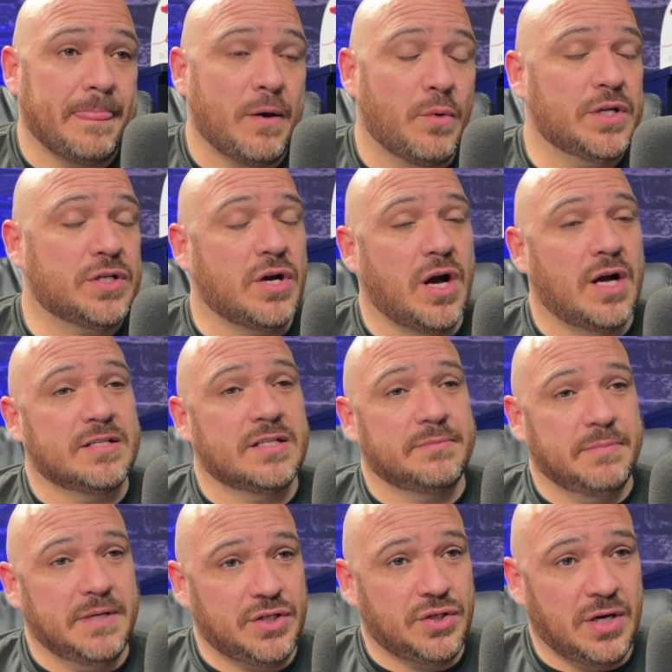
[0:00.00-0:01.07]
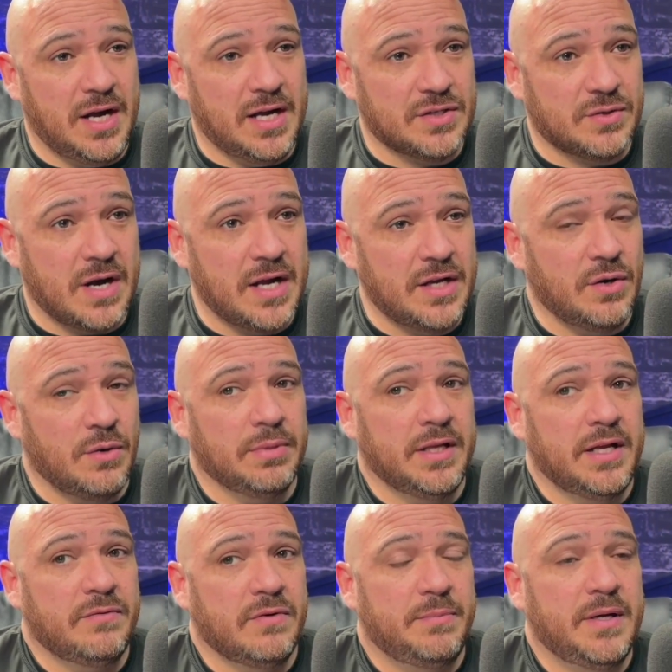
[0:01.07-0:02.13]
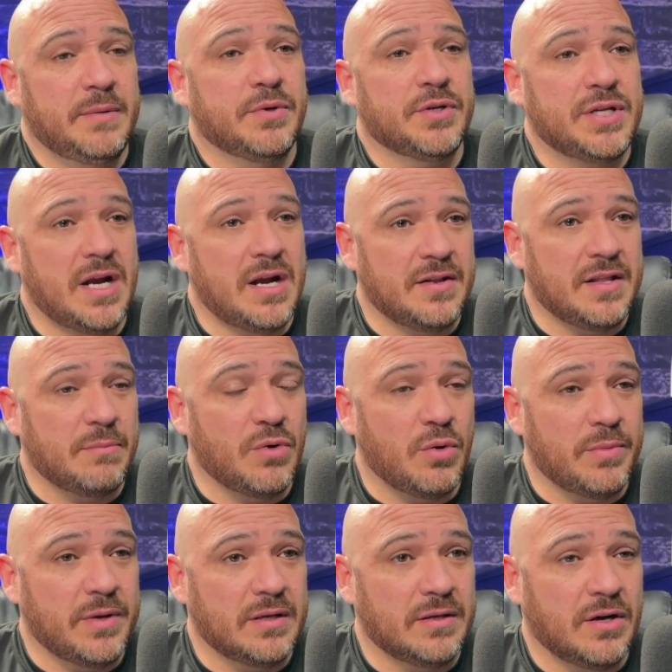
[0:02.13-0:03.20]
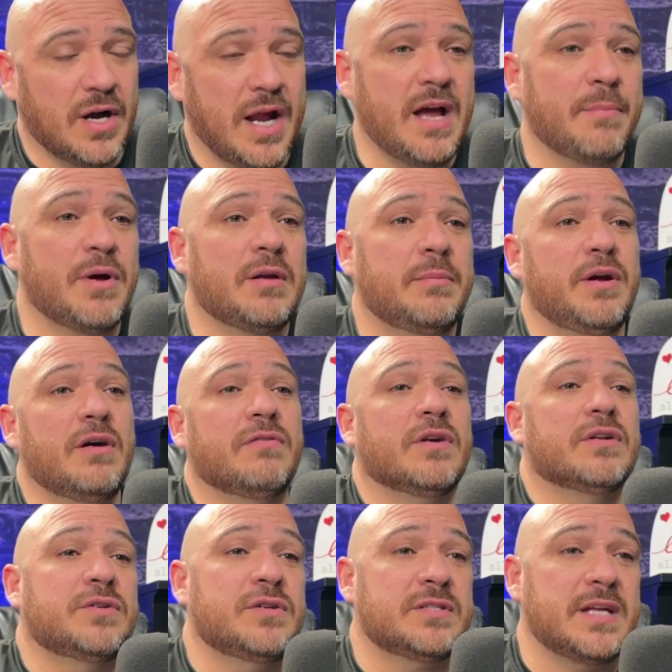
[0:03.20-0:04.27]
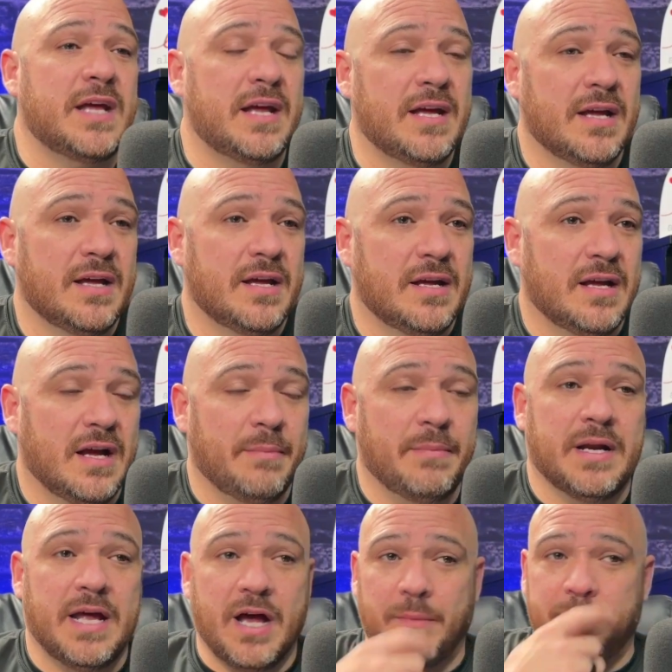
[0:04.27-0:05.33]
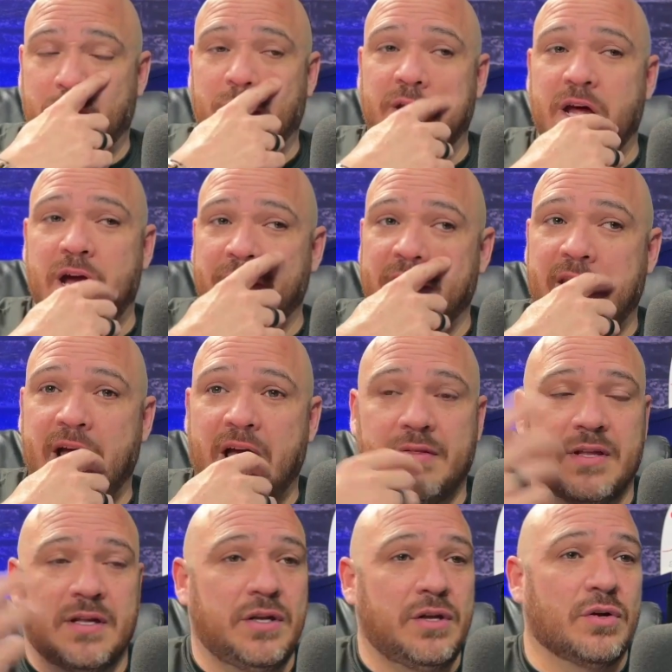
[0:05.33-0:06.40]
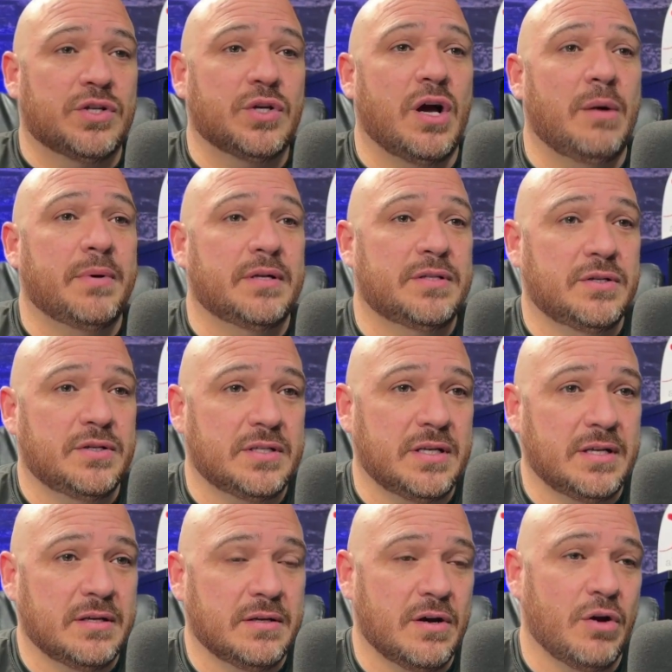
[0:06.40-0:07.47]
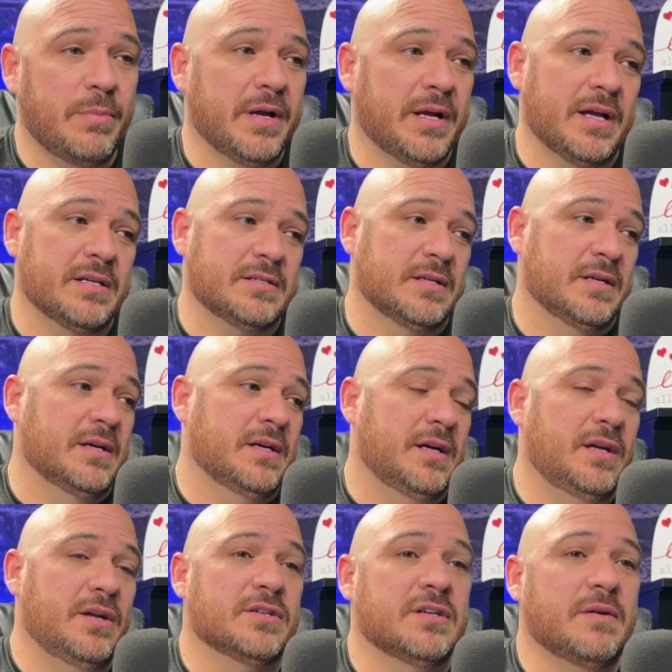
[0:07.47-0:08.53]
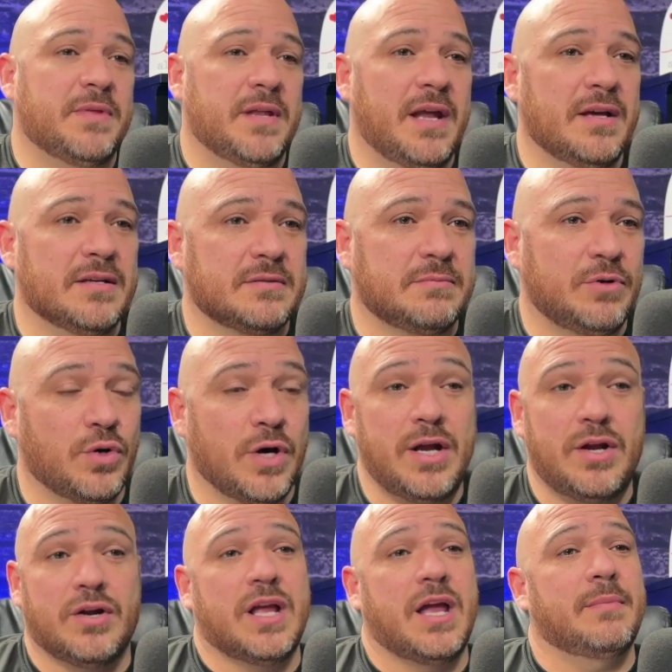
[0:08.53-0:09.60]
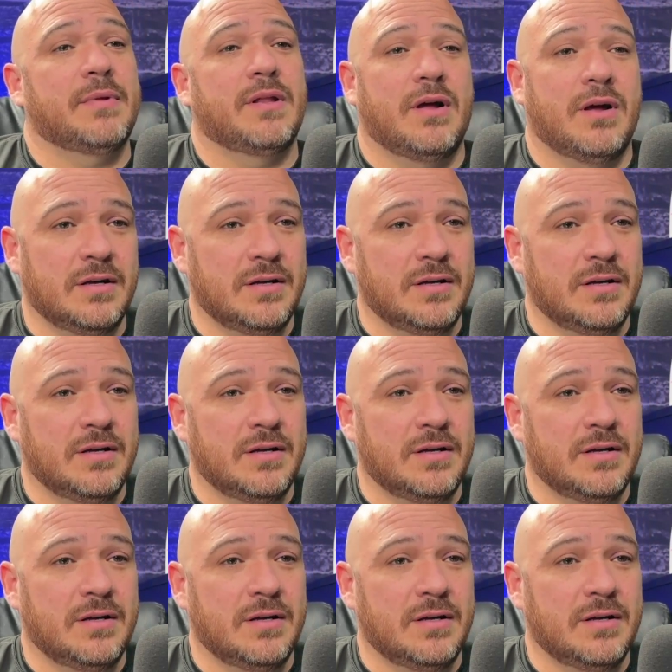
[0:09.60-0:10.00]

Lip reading: Which causes mistrust, right? You don't believe what people share in that moment. Or, hey, I'm going to be over on Tuesday. I'm going to help you. We'll knock that out. And then you don't show up on Tuesday. Oh, because, something else greater came along.